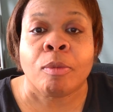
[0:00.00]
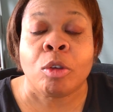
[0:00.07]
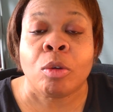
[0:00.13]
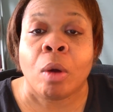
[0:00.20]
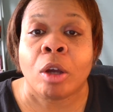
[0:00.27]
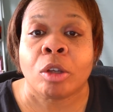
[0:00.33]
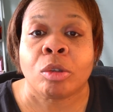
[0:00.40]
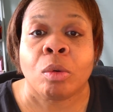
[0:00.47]

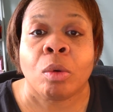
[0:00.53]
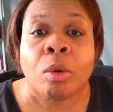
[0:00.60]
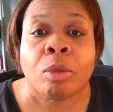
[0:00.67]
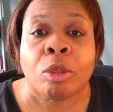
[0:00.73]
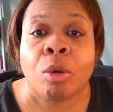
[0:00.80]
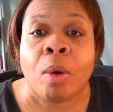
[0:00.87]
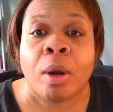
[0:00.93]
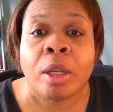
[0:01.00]
You also are
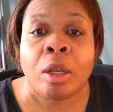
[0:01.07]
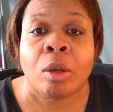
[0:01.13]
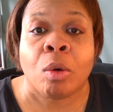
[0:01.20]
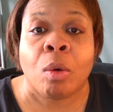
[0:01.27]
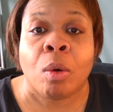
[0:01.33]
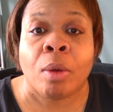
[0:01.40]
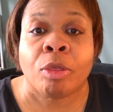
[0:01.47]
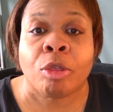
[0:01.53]
throwing it
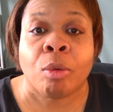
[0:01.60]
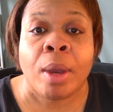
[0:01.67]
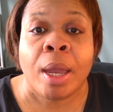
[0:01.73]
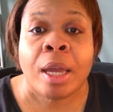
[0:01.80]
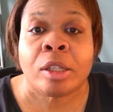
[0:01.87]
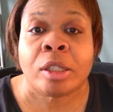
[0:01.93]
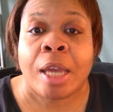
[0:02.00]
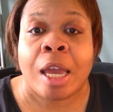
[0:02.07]
on
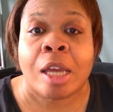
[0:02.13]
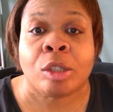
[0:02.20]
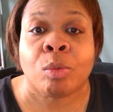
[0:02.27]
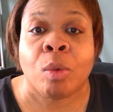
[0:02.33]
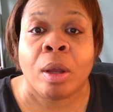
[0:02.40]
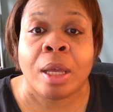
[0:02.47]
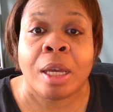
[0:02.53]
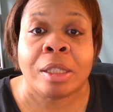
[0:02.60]
Threads as
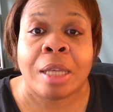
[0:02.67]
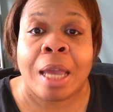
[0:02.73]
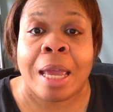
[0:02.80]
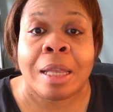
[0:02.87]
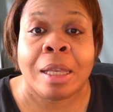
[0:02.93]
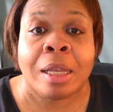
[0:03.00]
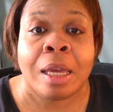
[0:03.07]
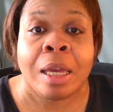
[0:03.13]
well as
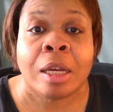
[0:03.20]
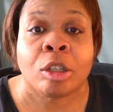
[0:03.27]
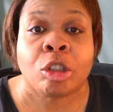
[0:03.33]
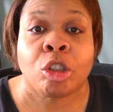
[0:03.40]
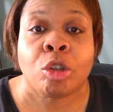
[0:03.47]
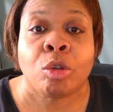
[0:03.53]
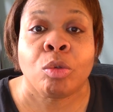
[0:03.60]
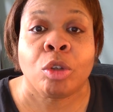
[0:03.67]
a link
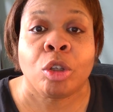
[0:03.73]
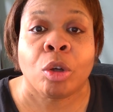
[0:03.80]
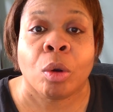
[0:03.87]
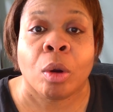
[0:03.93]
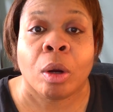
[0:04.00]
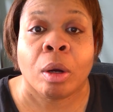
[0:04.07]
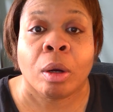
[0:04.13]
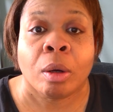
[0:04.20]
to
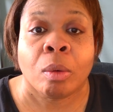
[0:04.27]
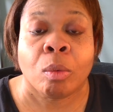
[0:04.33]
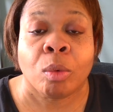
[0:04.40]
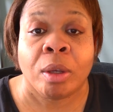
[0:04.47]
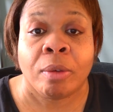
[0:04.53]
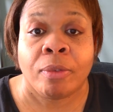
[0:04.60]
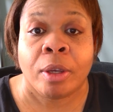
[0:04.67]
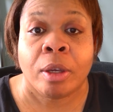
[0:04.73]
your
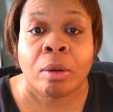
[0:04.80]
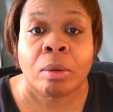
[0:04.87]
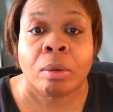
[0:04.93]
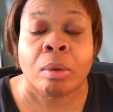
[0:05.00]
review.